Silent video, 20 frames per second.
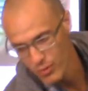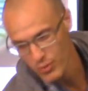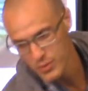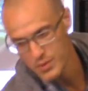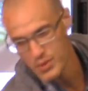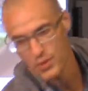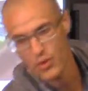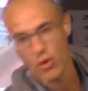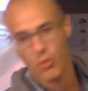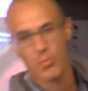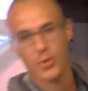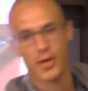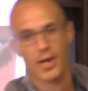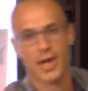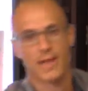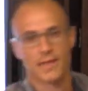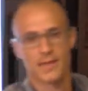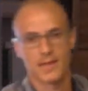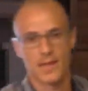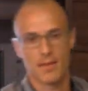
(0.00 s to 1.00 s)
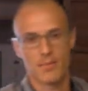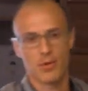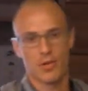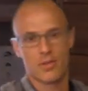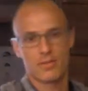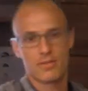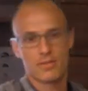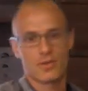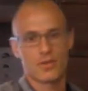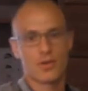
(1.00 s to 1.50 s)
was a notebook on the table
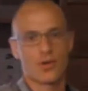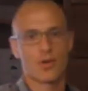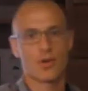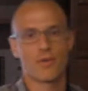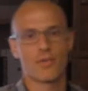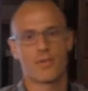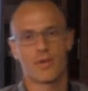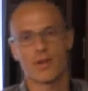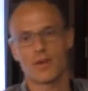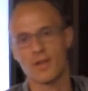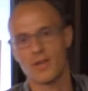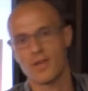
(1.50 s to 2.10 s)
turned over.